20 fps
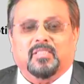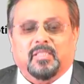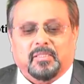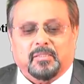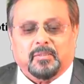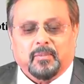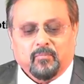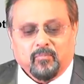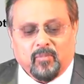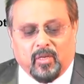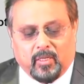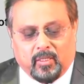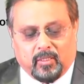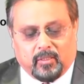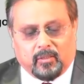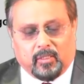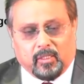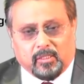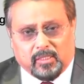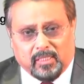this.
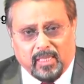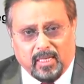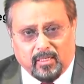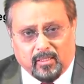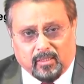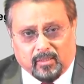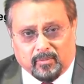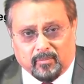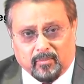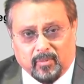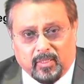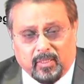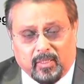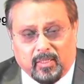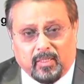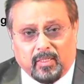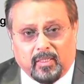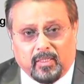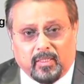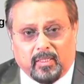The seller,
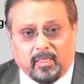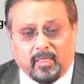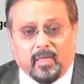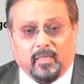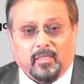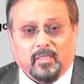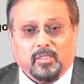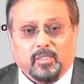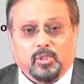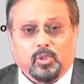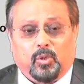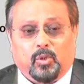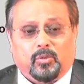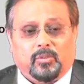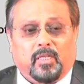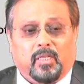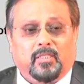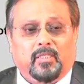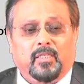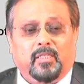he understood
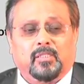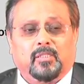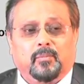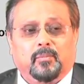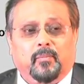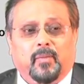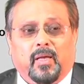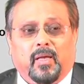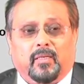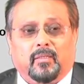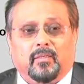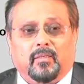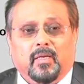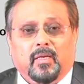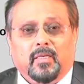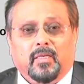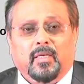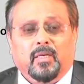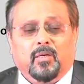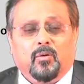that this man,
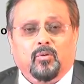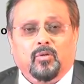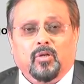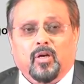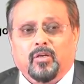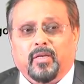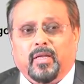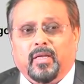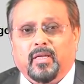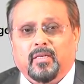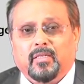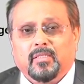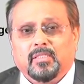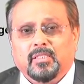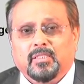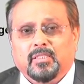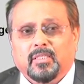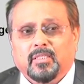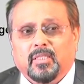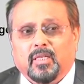he could not take a
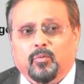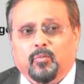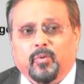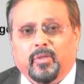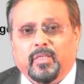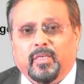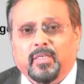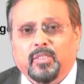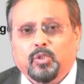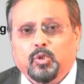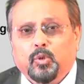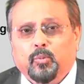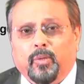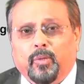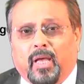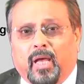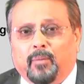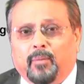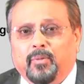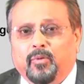decision that whether he should be
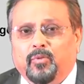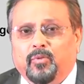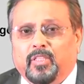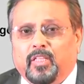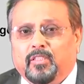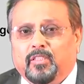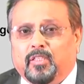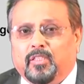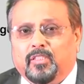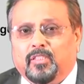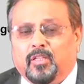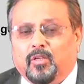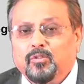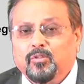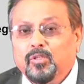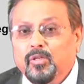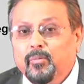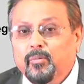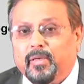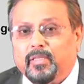happy with a
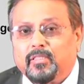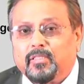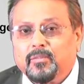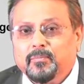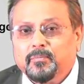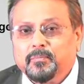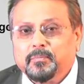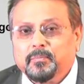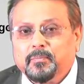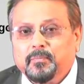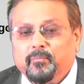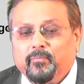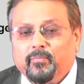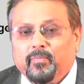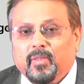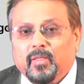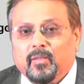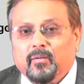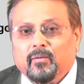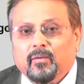30,000 rebate,
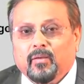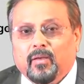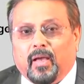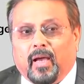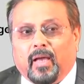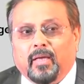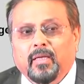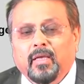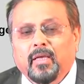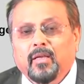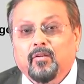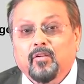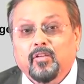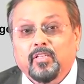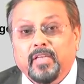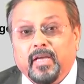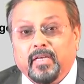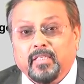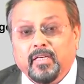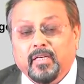and he
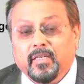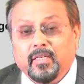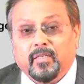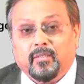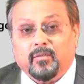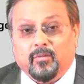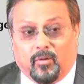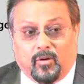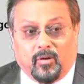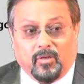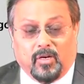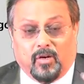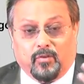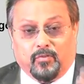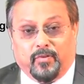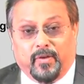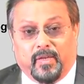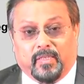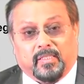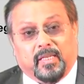rejected it on our
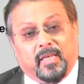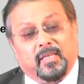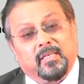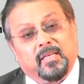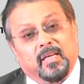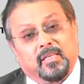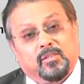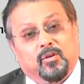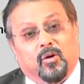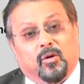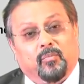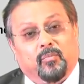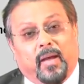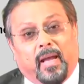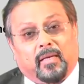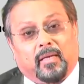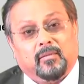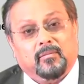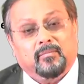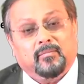face, and he has gone
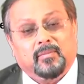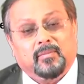back,